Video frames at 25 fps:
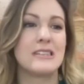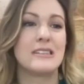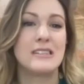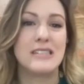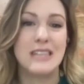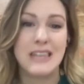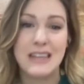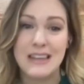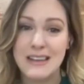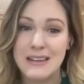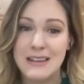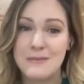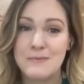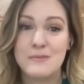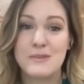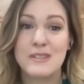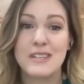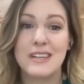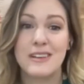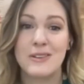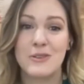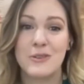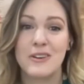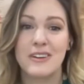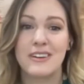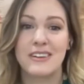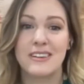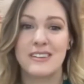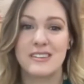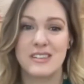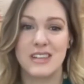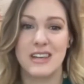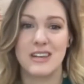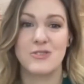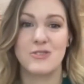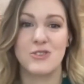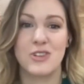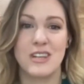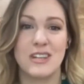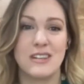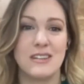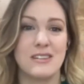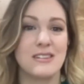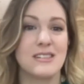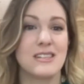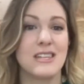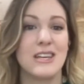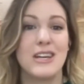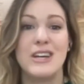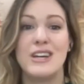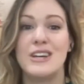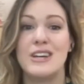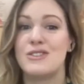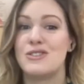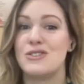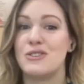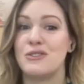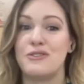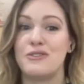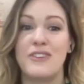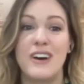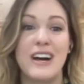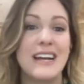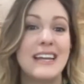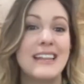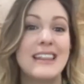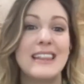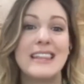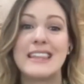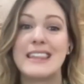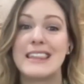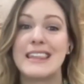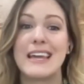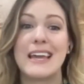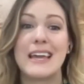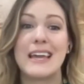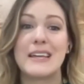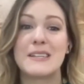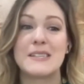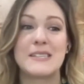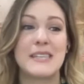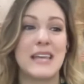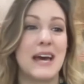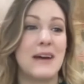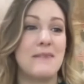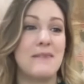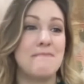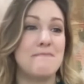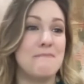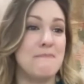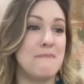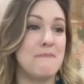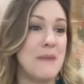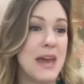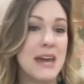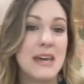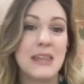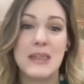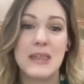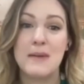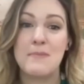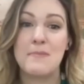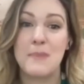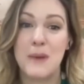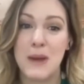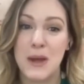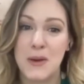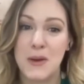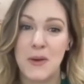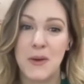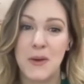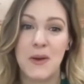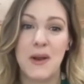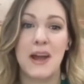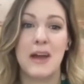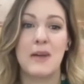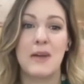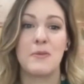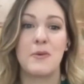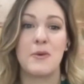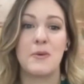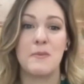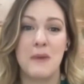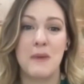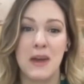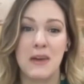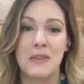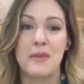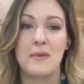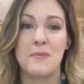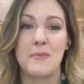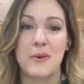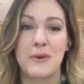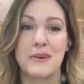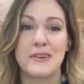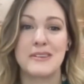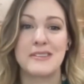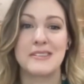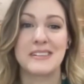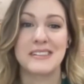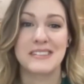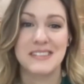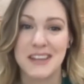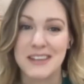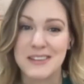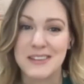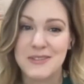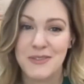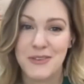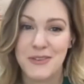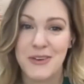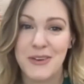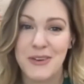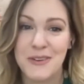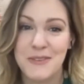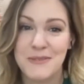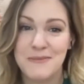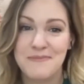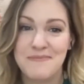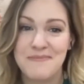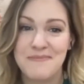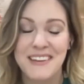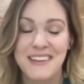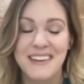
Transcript: teams, and organizations to find the things that make them better and will make them more successful.